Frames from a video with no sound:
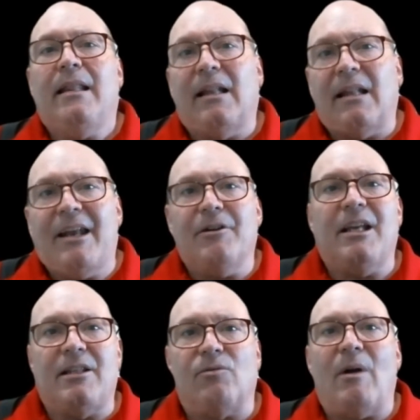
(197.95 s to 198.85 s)
the lender
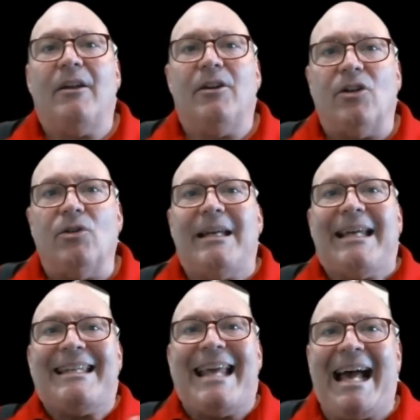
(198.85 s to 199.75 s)
gets around to doing
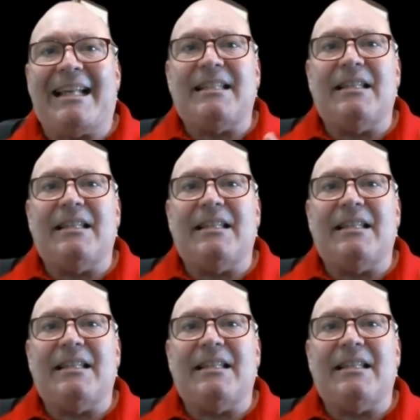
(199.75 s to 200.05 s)
a tax